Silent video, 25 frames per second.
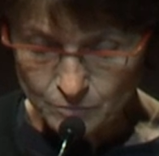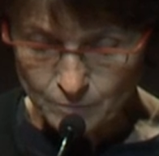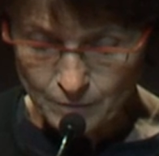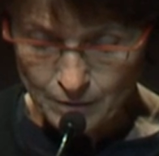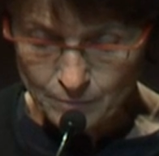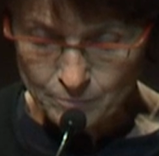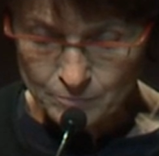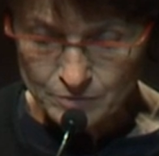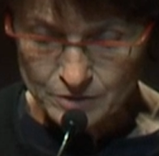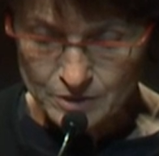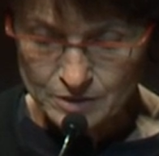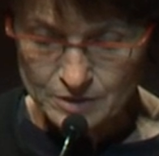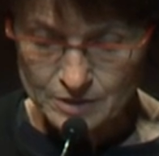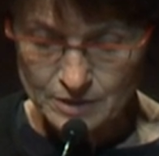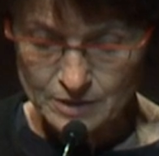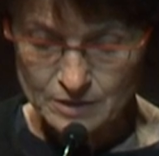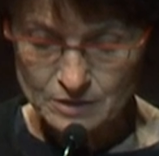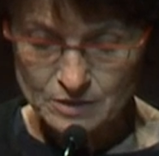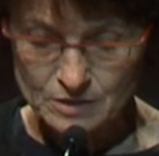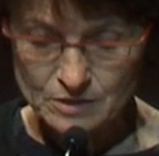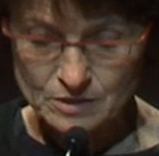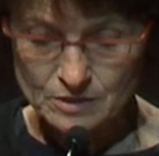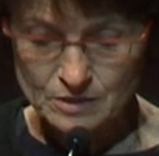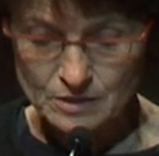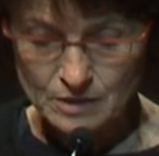member
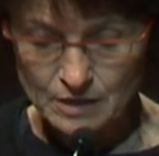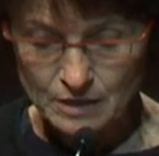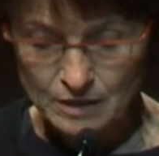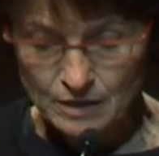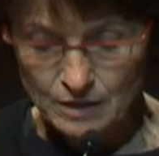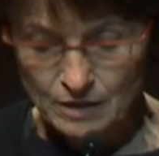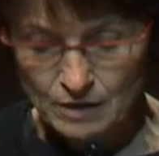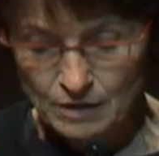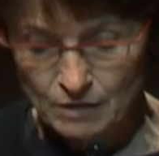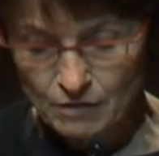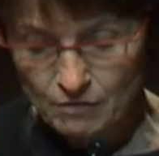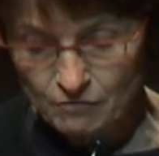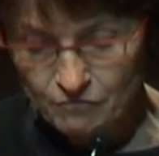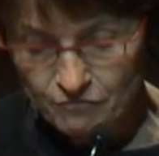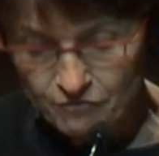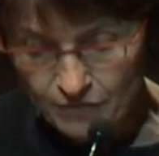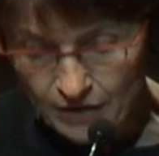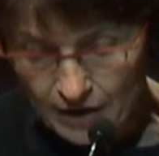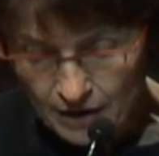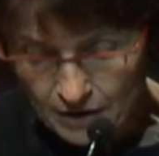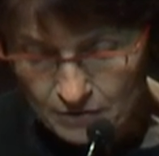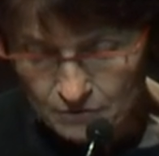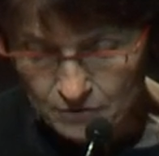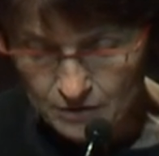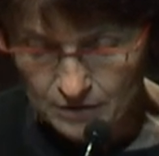states
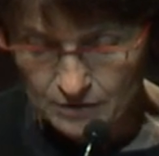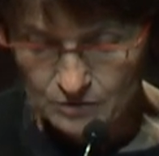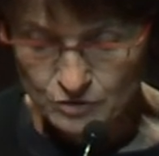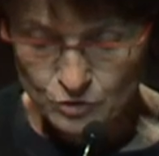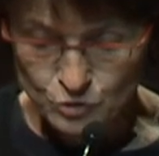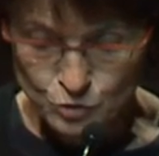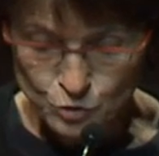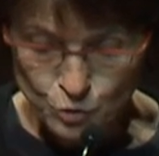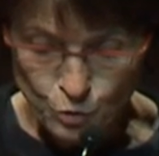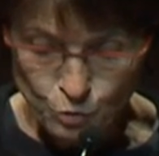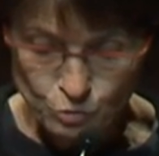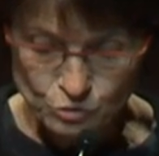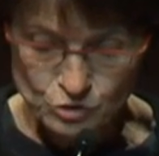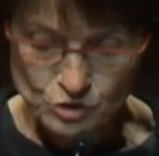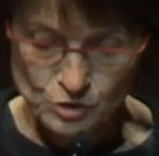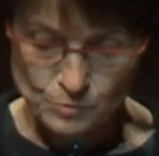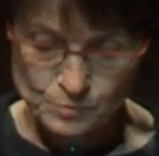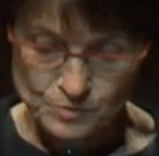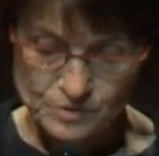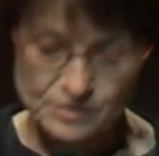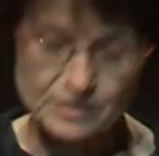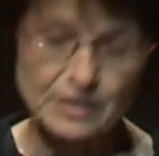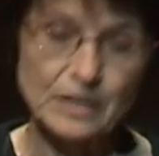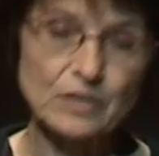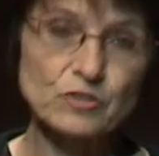vary so
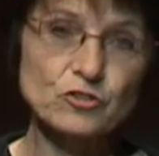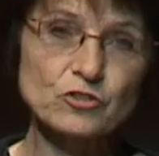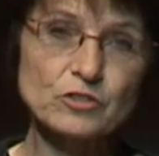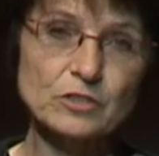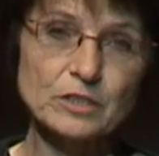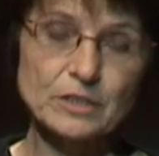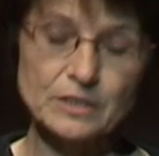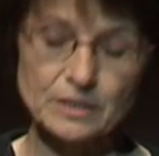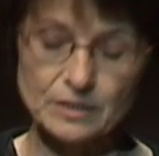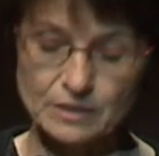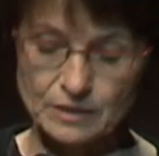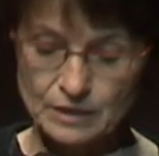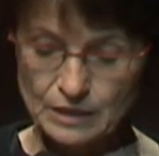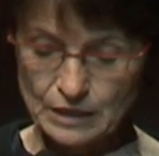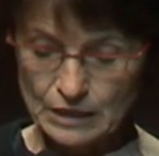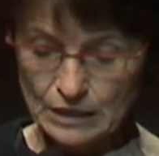substantially